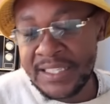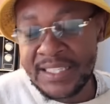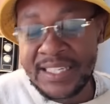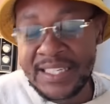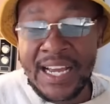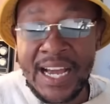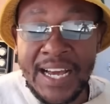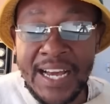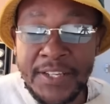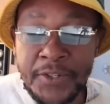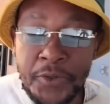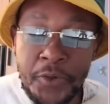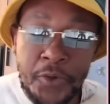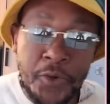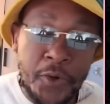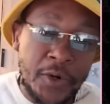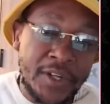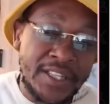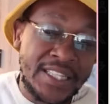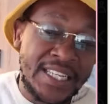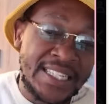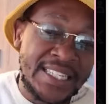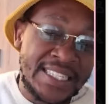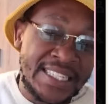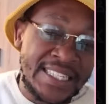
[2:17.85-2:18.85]
Guys, you know,
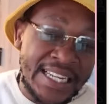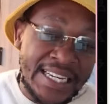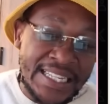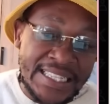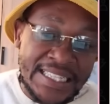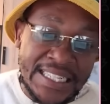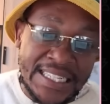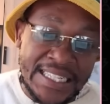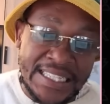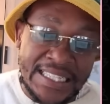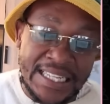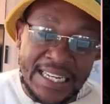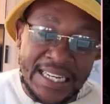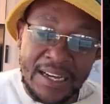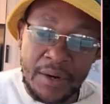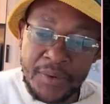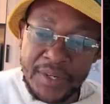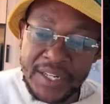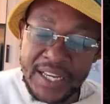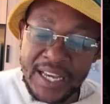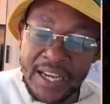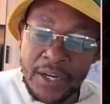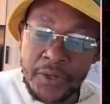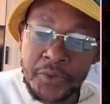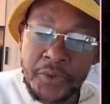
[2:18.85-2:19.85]
there's nothing that I would
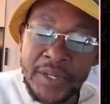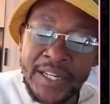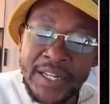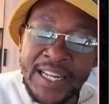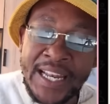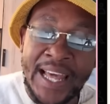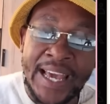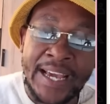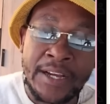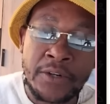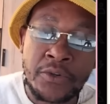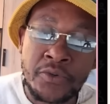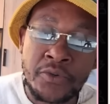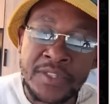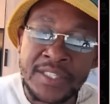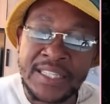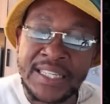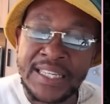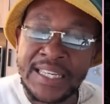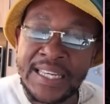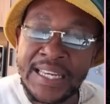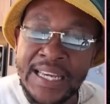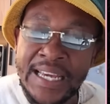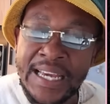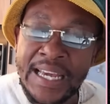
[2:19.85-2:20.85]
actually like to
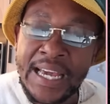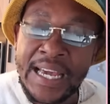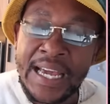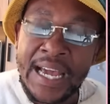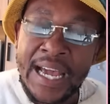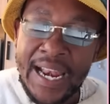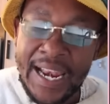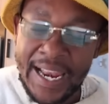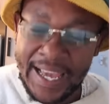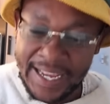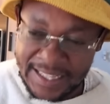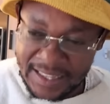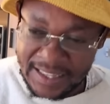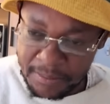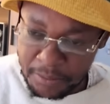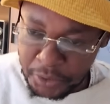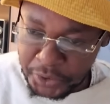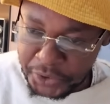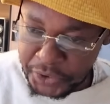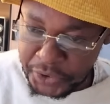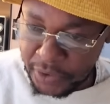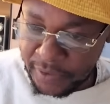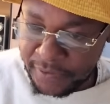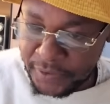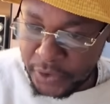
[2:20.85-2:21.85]
see like the
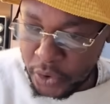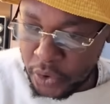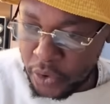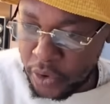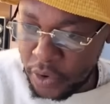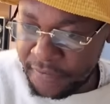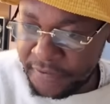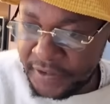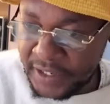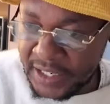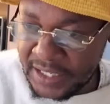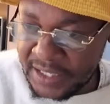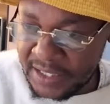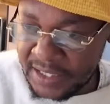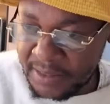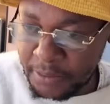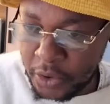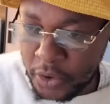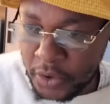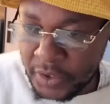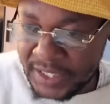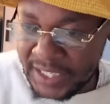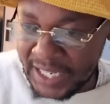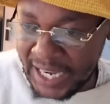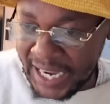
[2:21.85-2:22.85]
motion of no confidence,
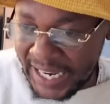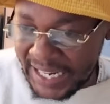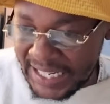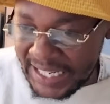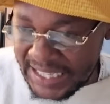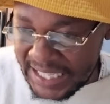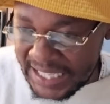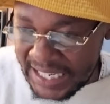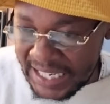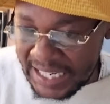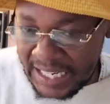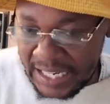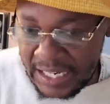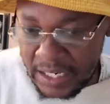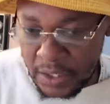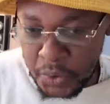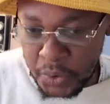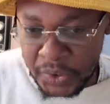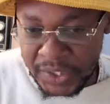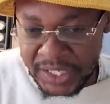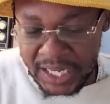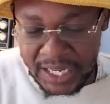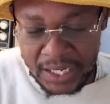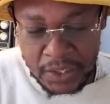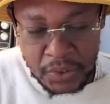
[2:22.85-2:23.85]
because I think it
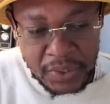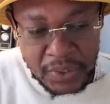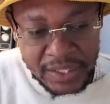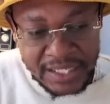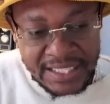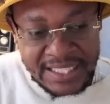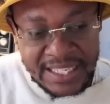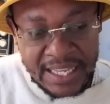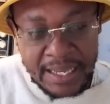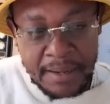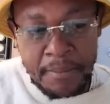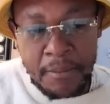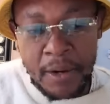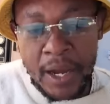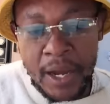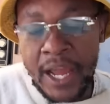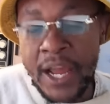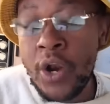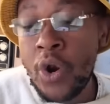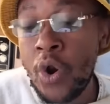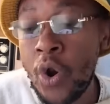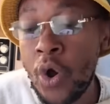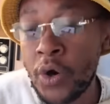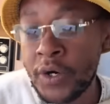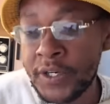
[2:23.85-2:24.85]
would actually say a
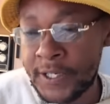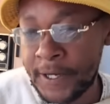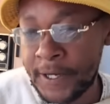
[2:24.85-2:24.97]
lot